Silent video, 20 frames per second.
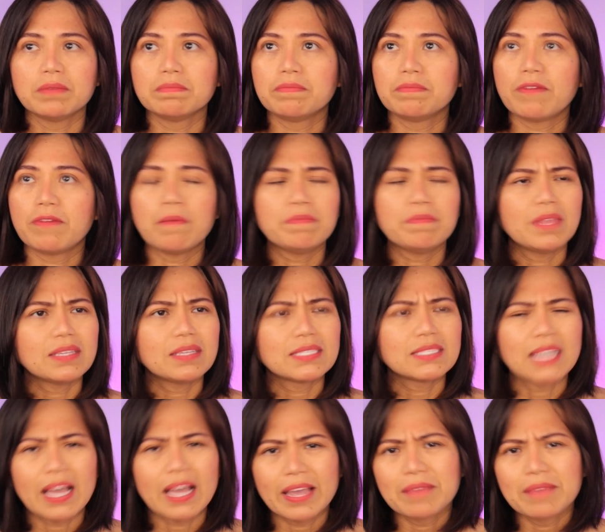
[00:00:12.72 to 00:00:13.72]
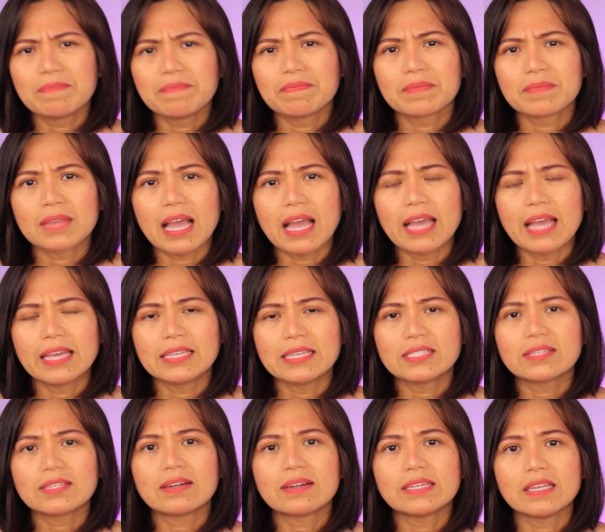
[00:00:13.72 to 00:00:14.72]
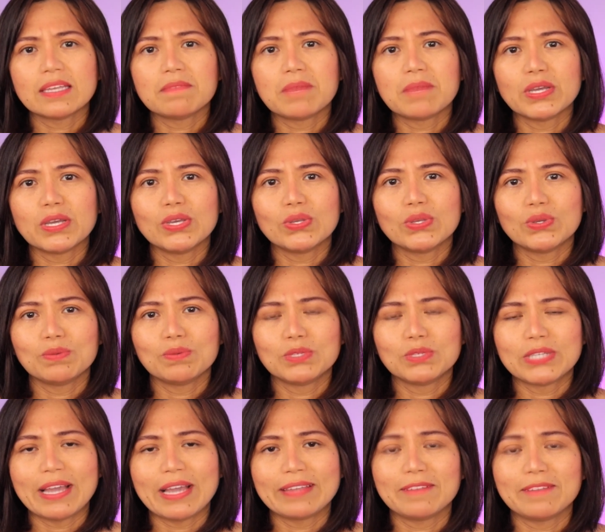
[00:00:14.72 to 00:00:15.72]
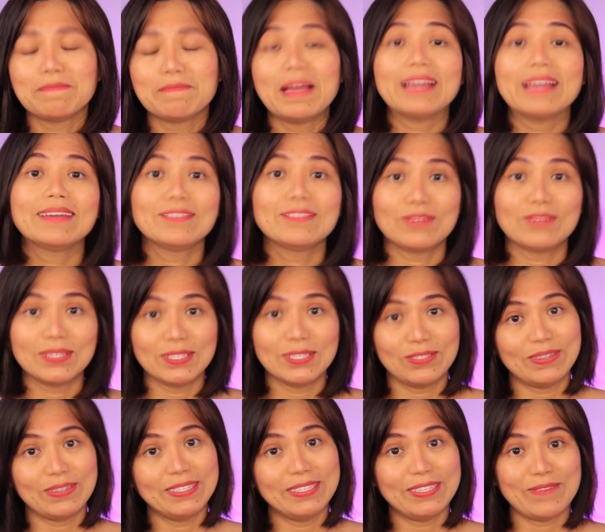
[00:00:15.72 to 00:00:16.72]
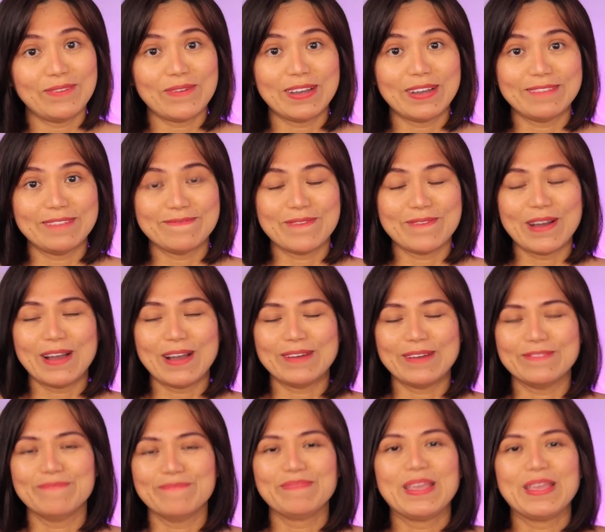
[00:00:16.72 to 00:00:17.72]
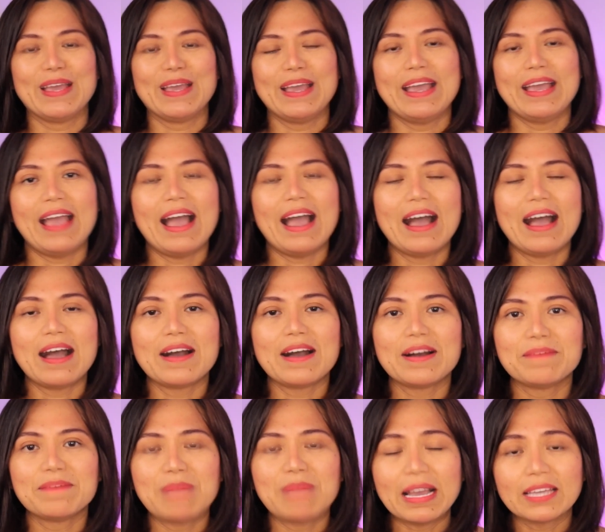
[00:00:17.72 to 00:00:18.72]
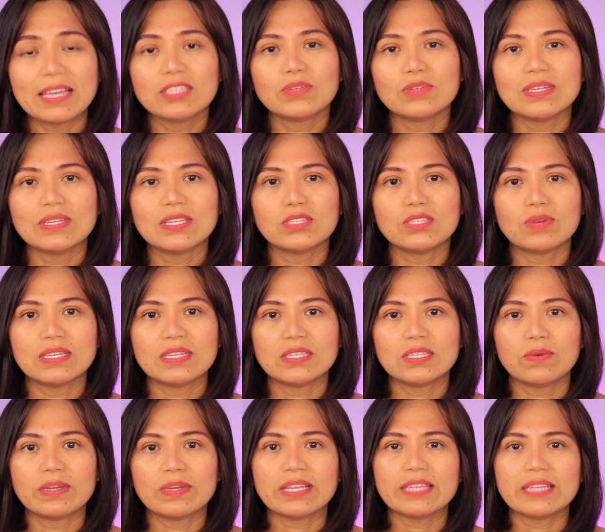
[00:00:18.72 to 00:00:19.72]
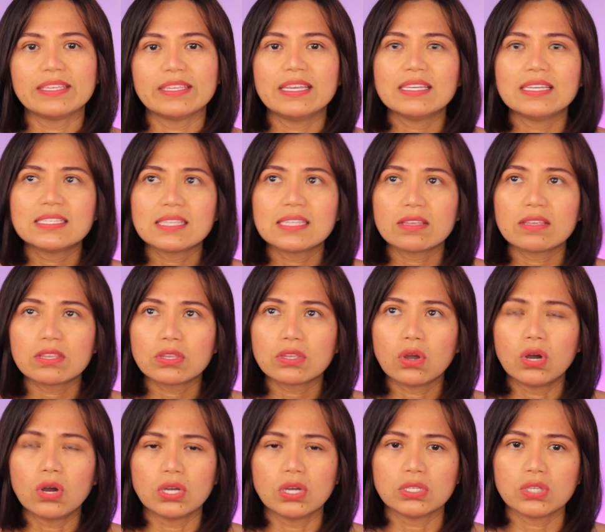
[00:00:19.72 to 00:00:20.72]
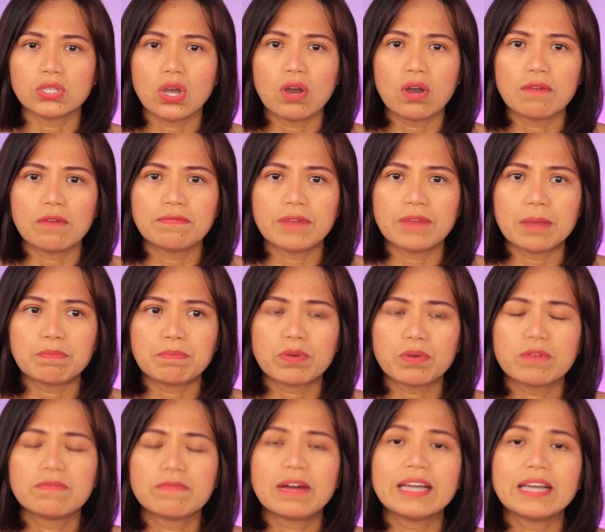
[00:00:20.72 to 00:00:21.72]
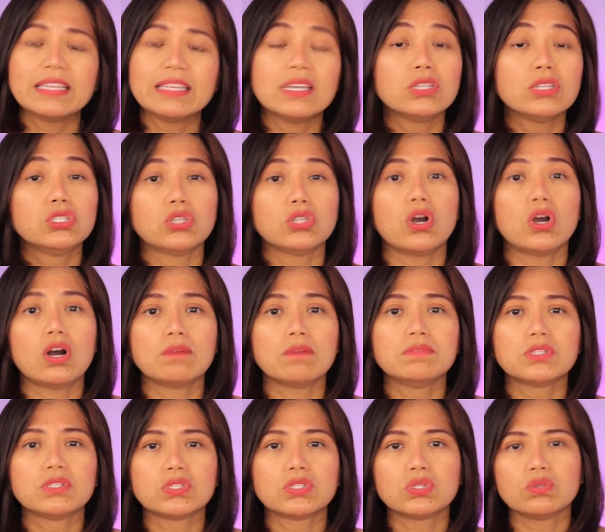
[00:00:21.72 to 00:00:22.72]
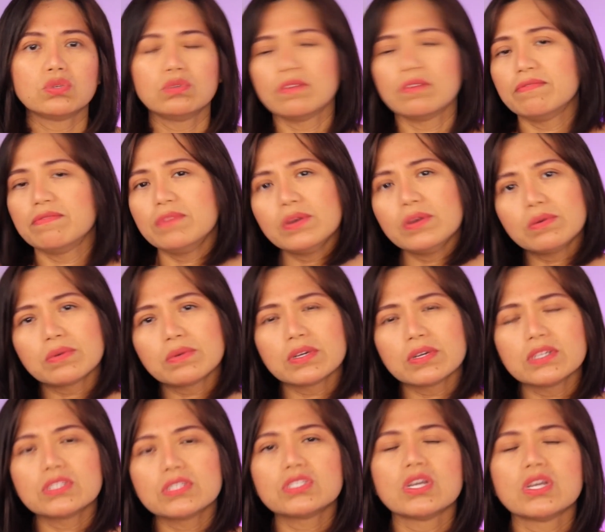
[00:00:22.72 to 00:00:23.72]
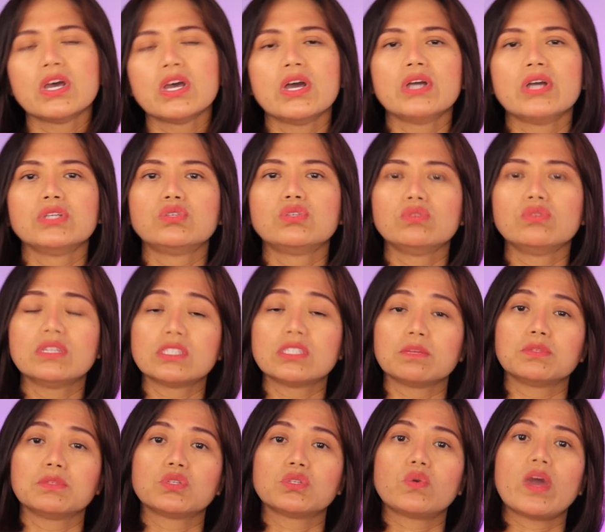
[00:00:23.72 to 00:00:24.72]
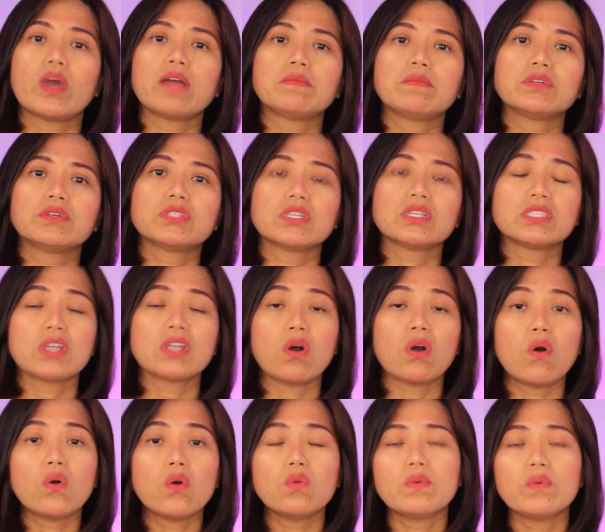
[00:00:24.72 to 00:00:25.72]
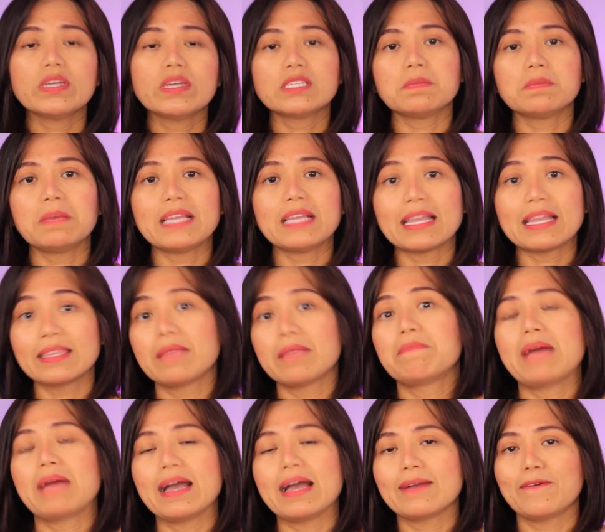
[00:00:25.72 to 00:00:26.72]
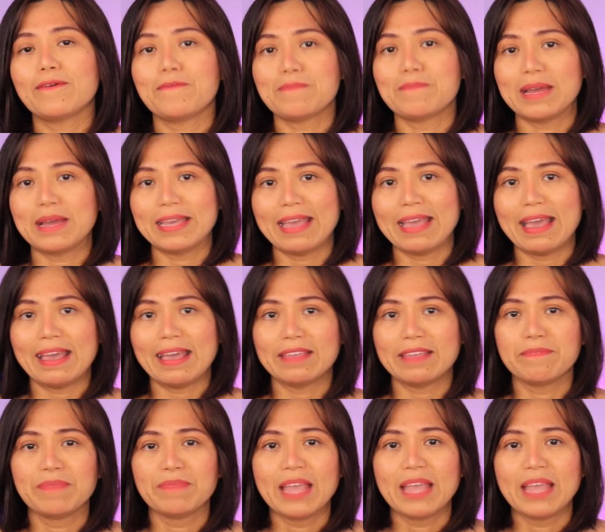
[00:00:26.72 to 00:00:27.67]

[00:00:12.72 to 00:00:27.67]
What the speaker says: from the time I started my YouTube channel back in 2021, wow. Back in 2021, this thought of providing jobs to the viewers, to the subscribers has always been at the back of my head.